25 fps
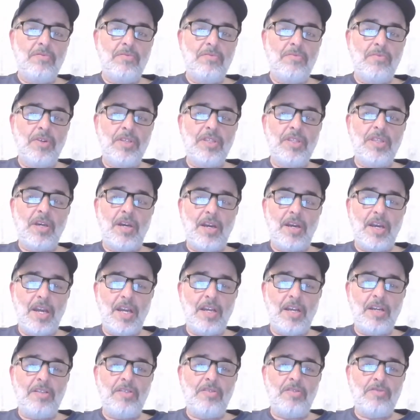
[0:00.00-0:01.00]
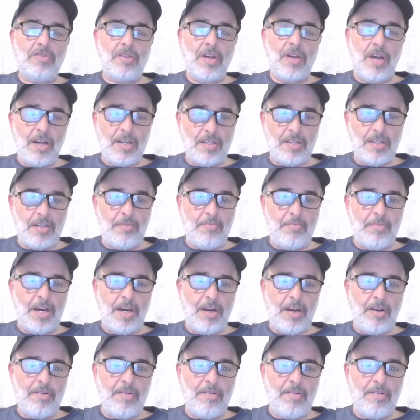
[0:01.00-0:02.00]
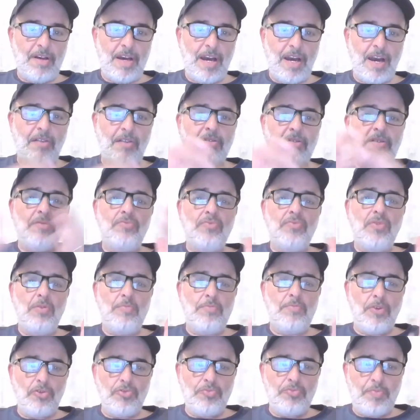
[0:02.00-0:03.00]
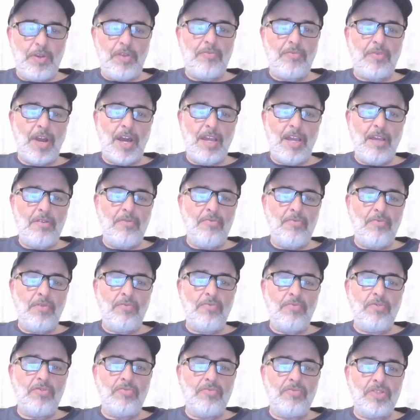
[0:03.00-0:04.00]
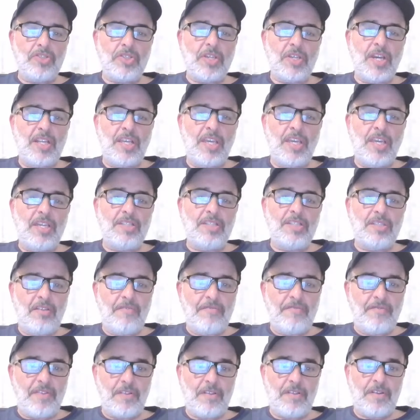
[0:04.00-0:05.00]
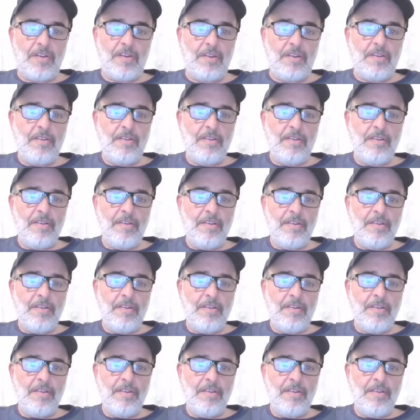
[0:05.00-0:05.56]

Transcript: what the heck are you talking about? How could we both be right when we're reciting it differently?"